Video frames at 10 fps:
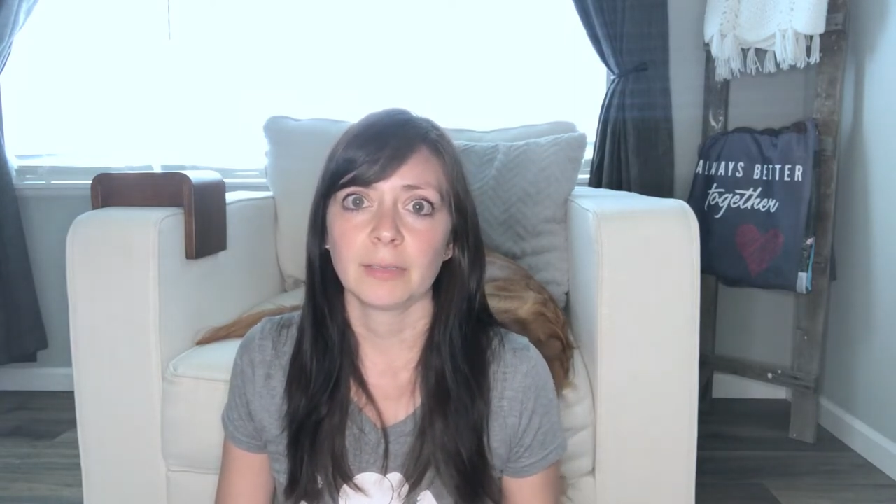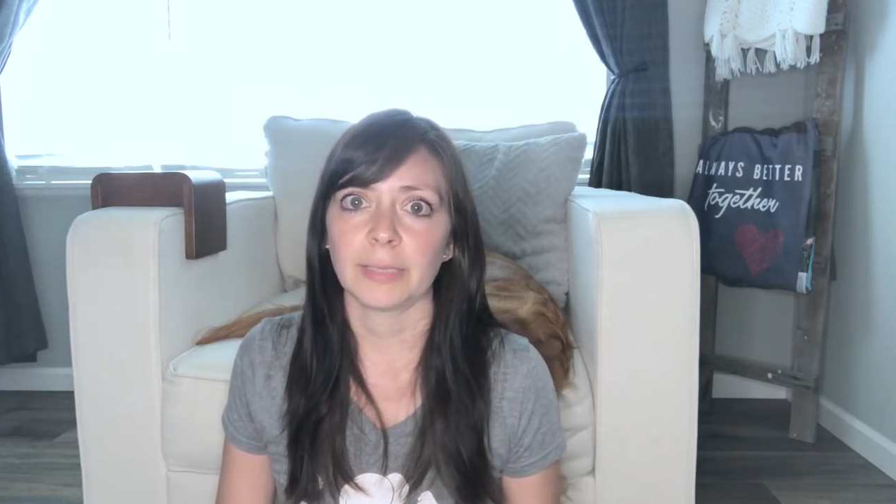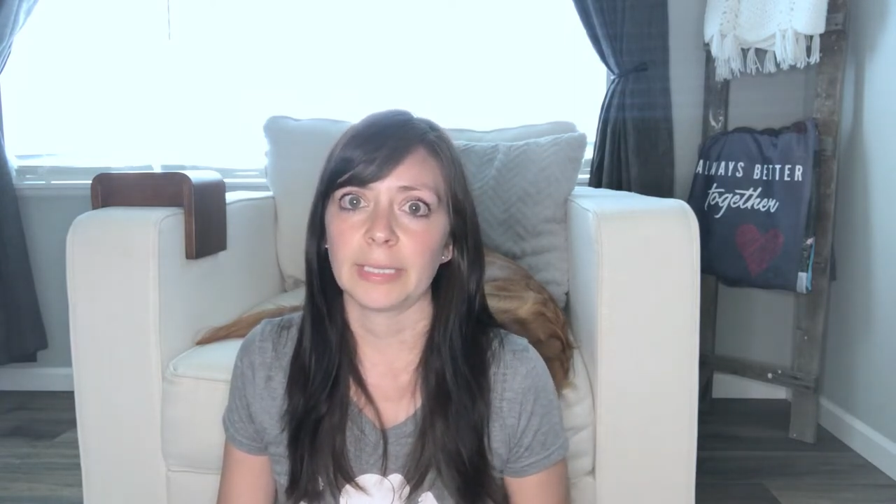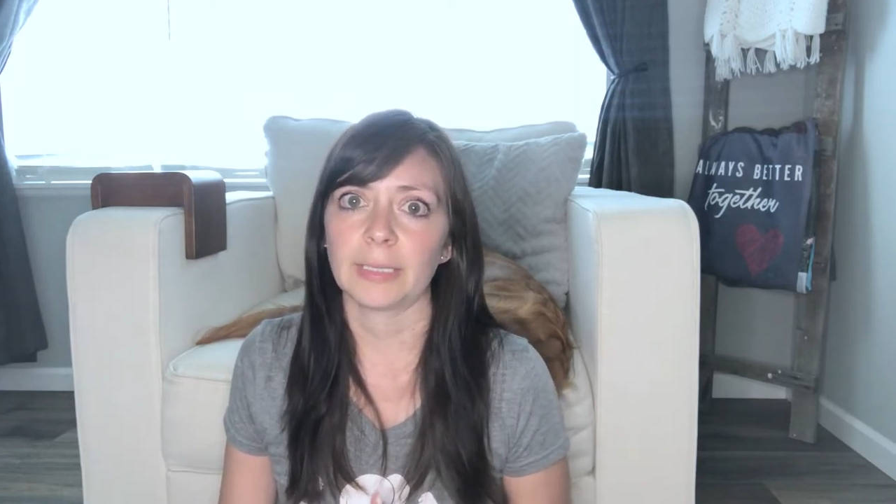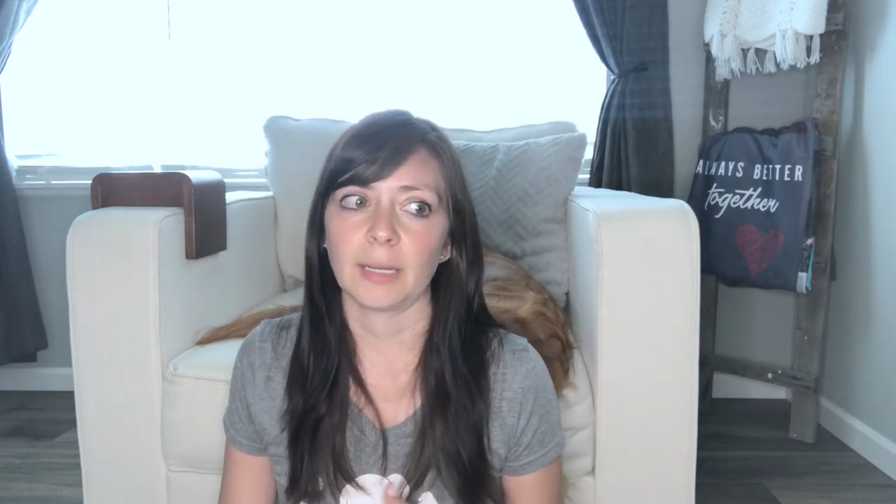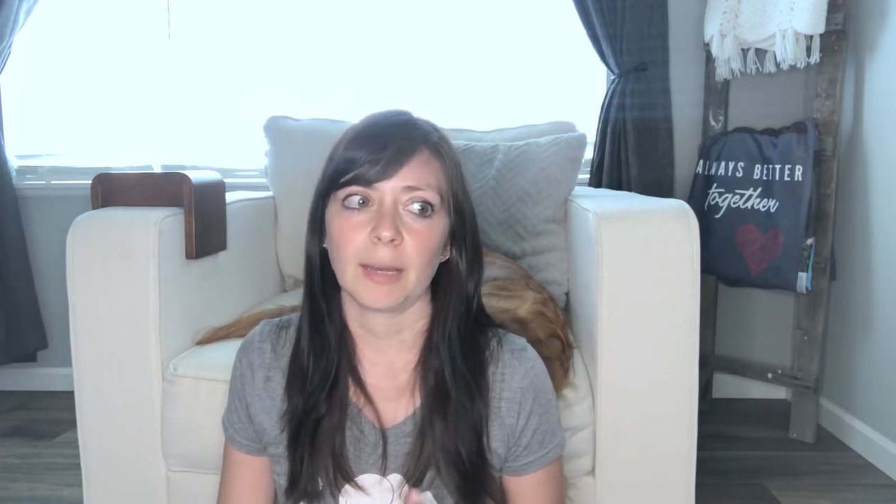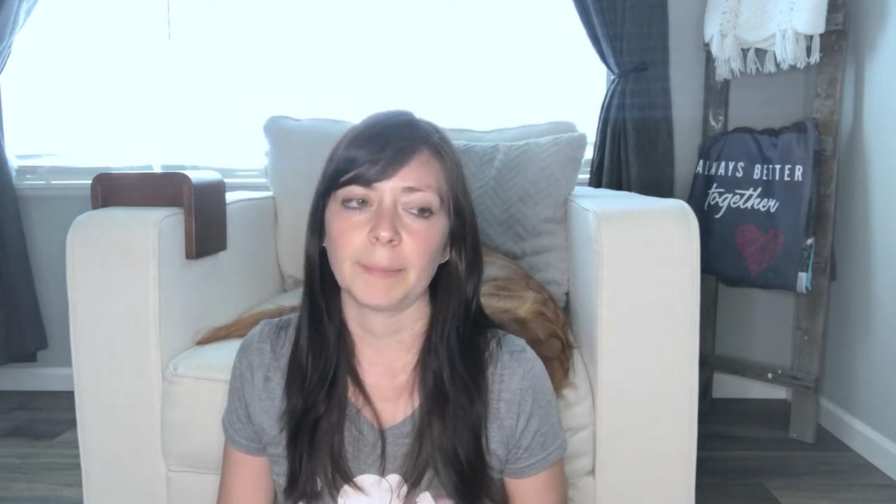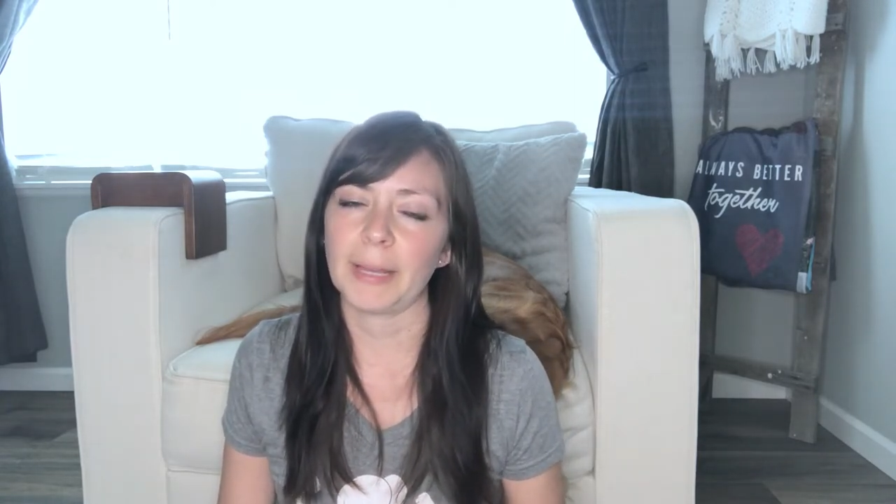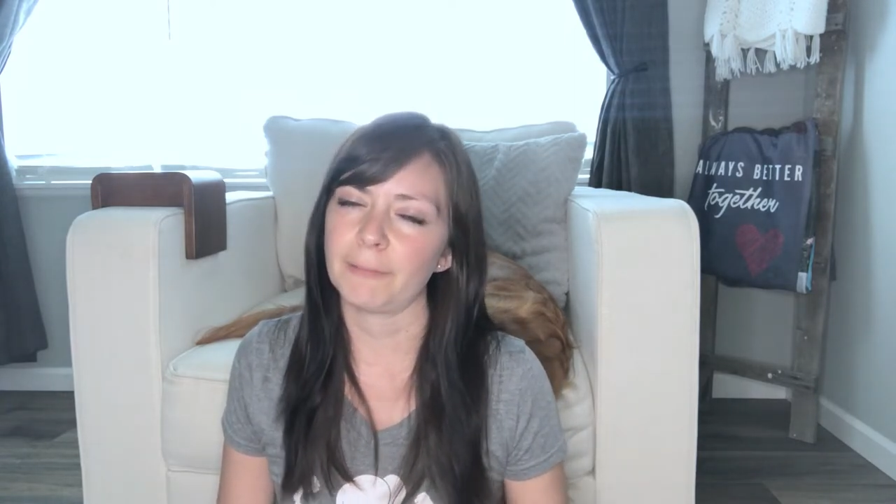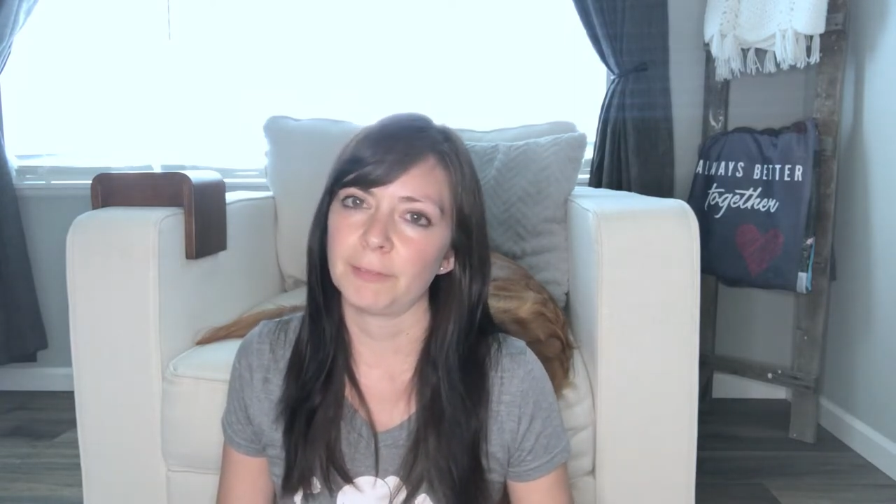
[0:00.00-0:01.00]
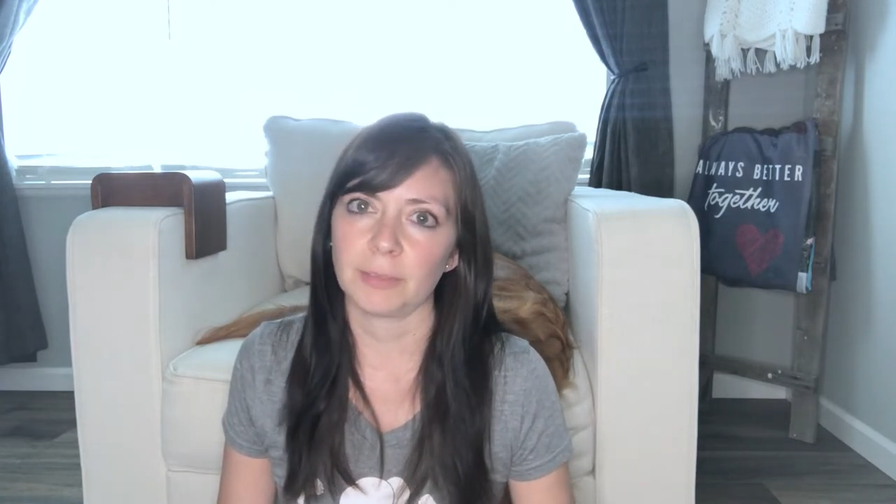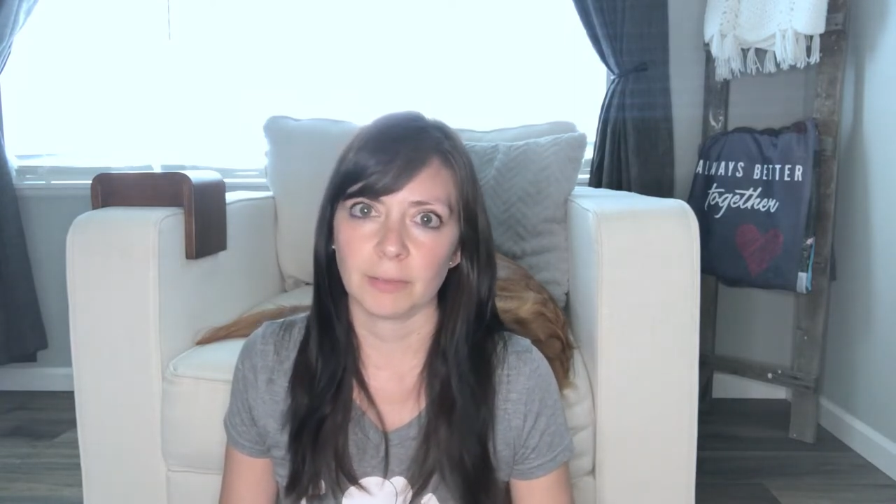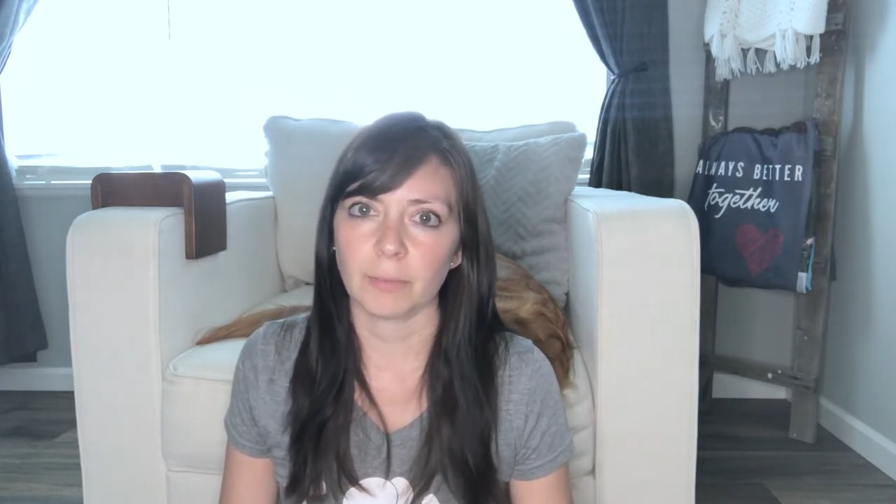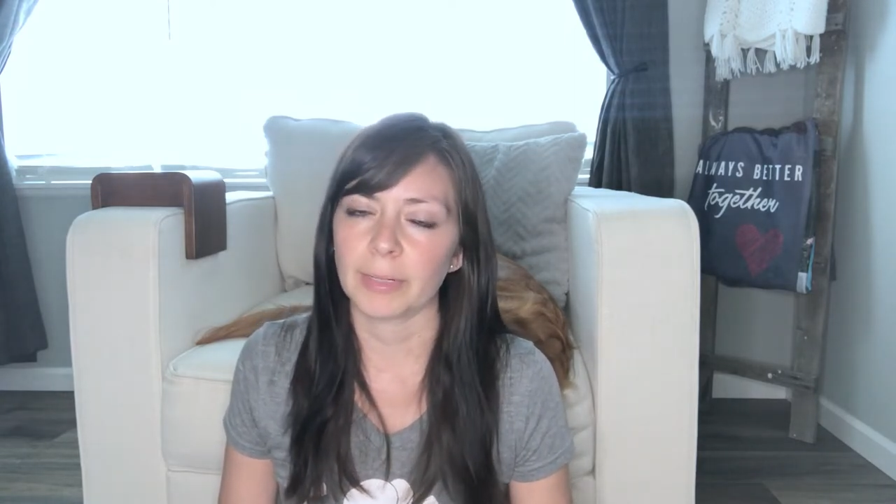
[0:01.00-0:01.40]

like, I'm not feeling